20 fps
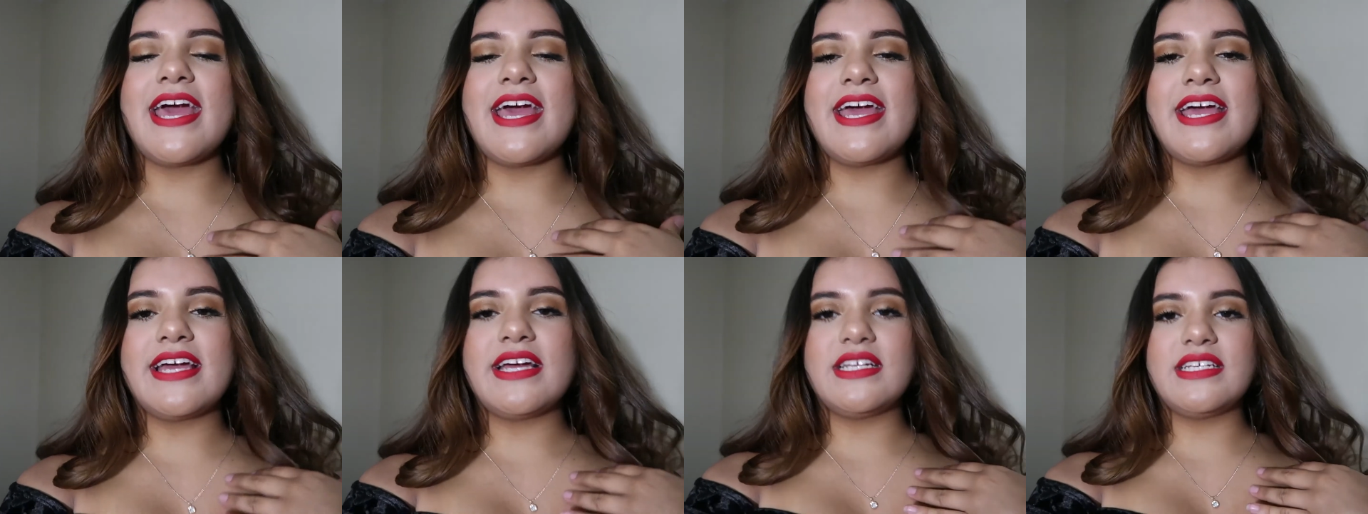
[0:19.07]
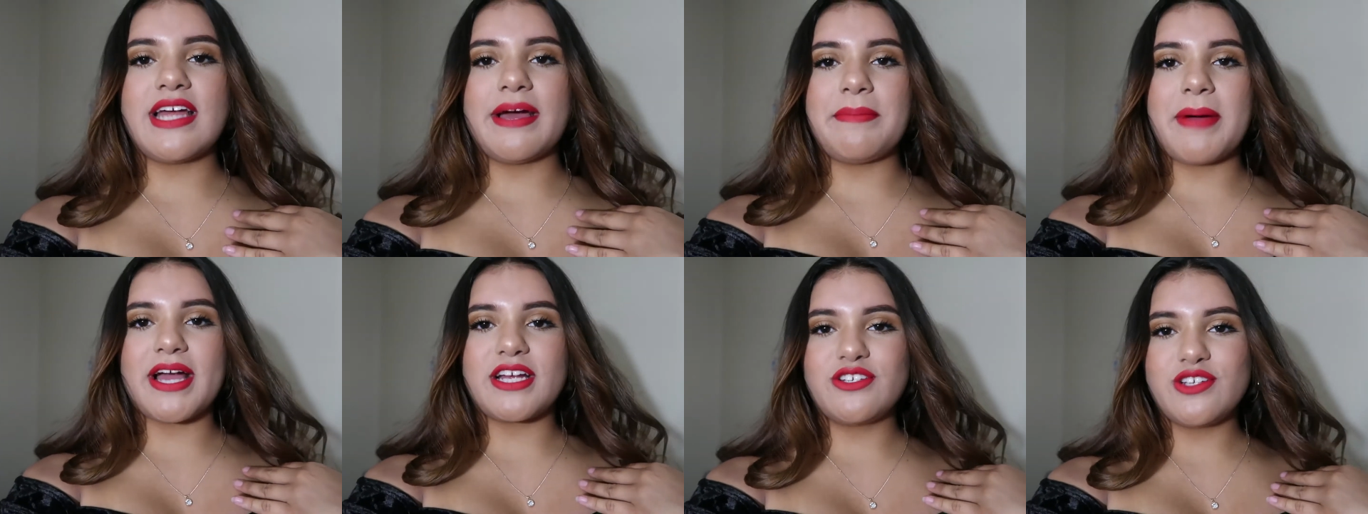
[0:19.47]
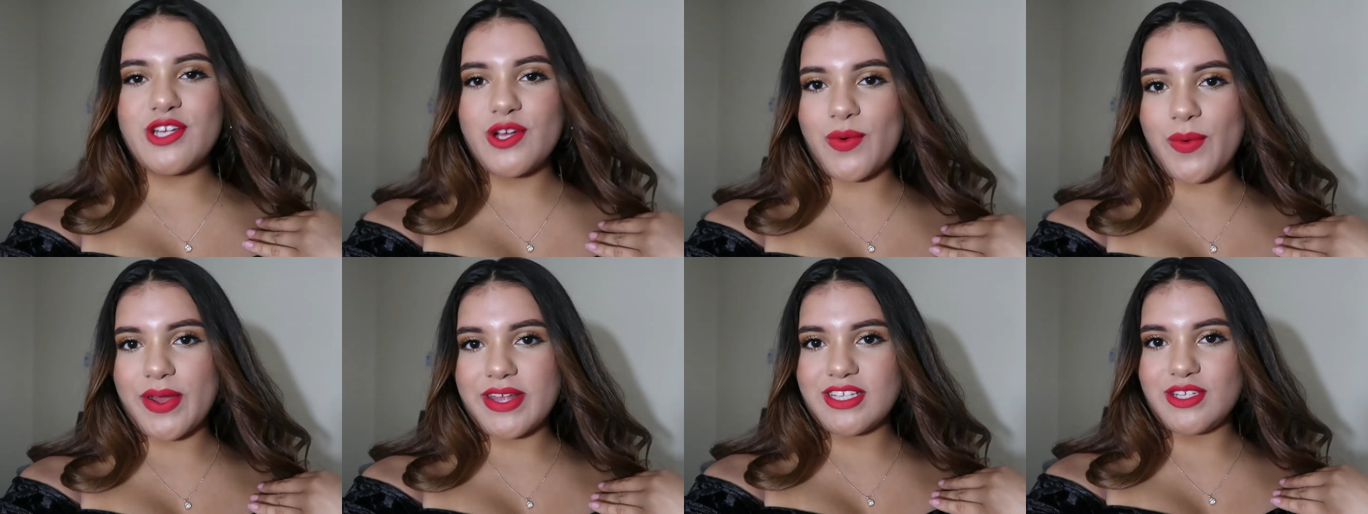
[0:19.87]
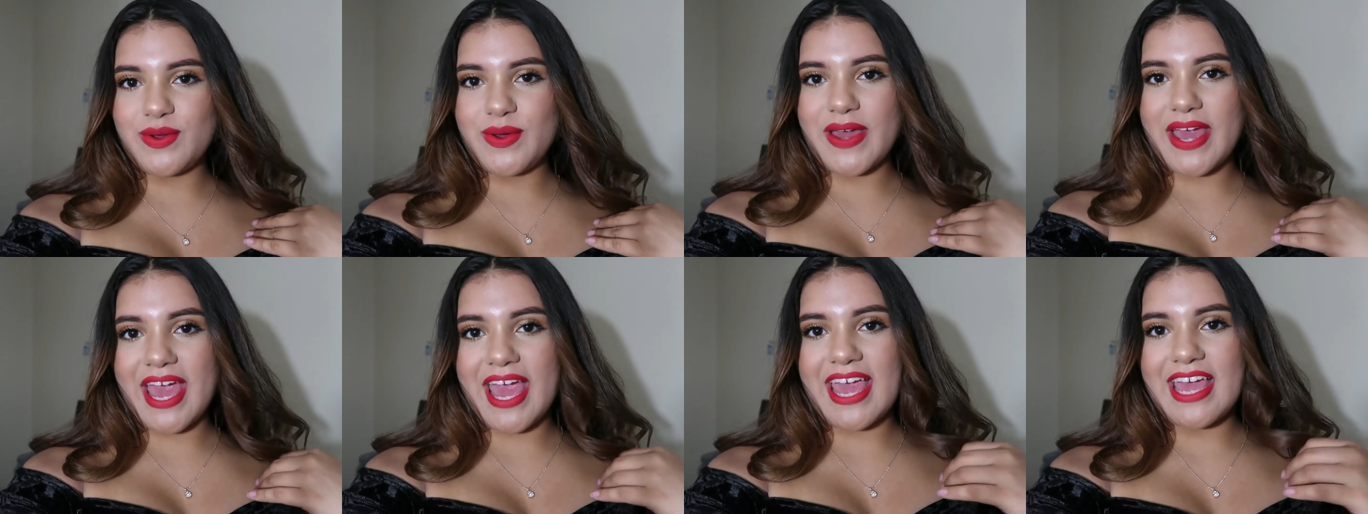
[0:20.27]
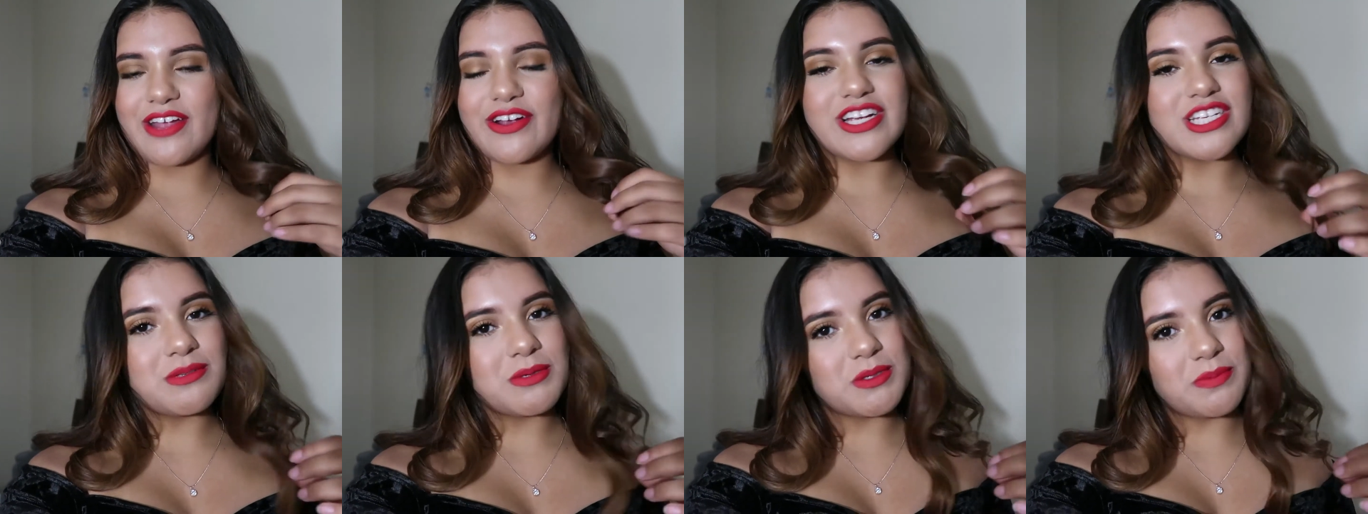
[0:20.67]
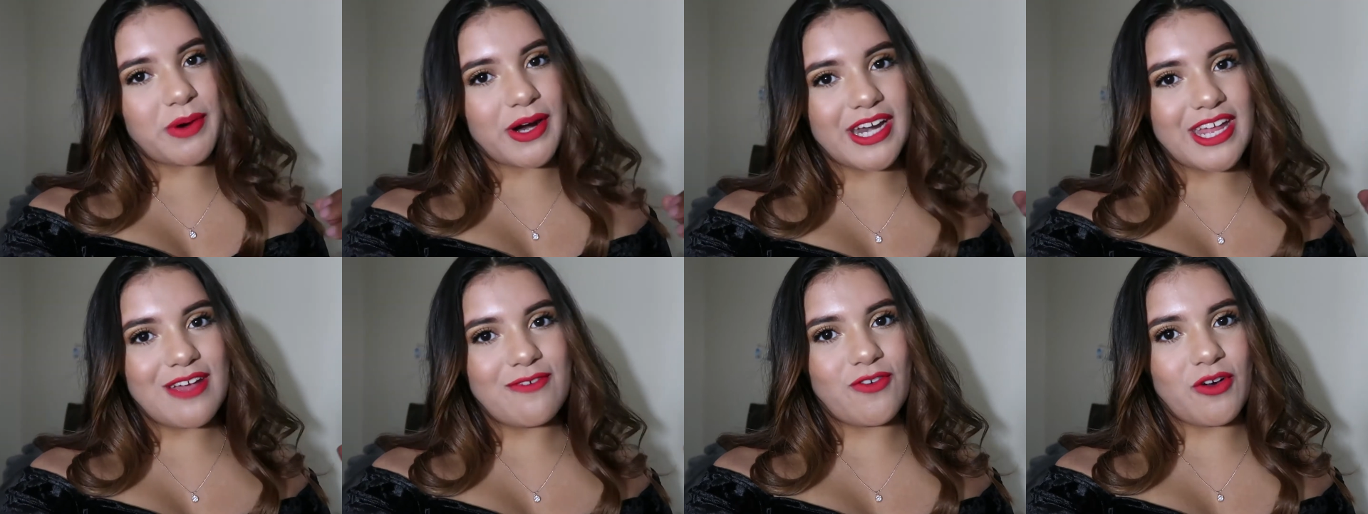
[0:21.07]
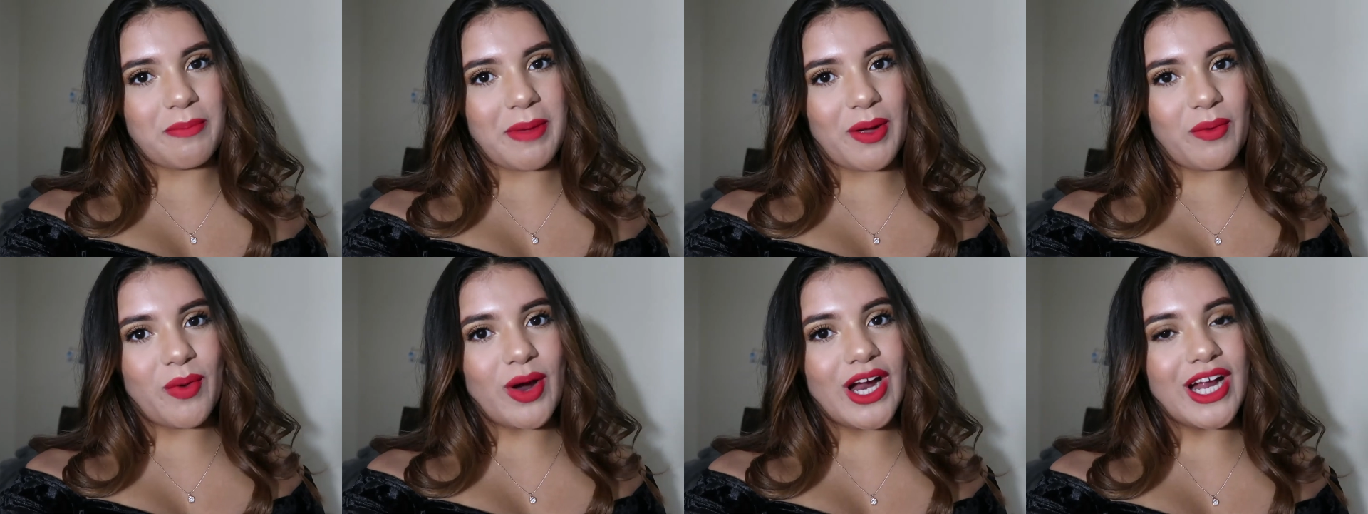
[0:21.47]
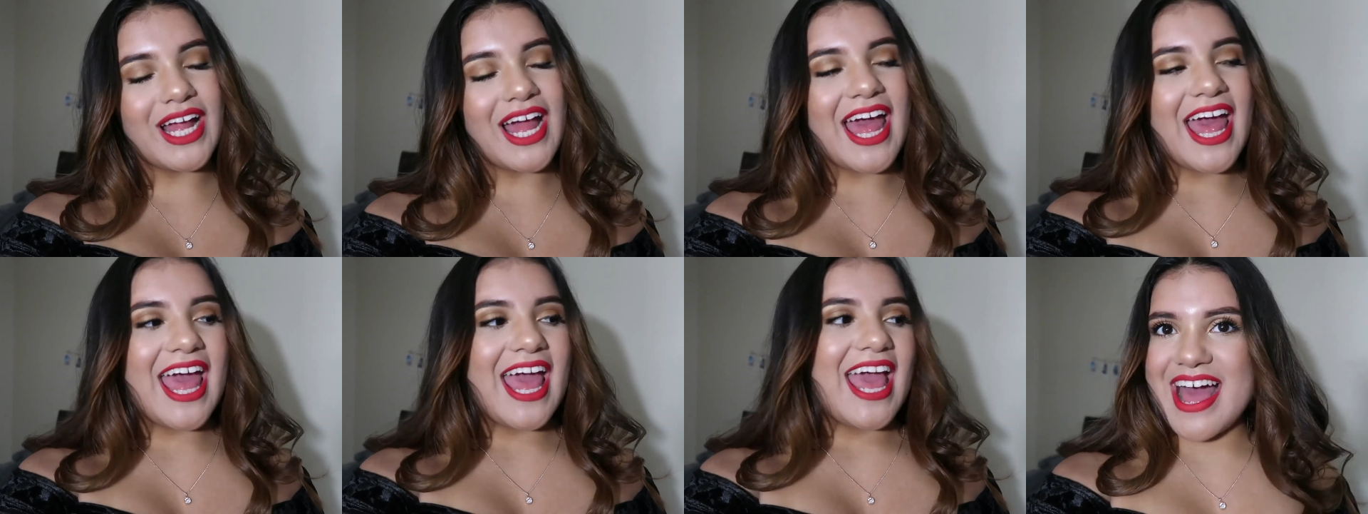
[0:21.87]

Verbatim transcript: and I'm actually going to a Christmas party for my work.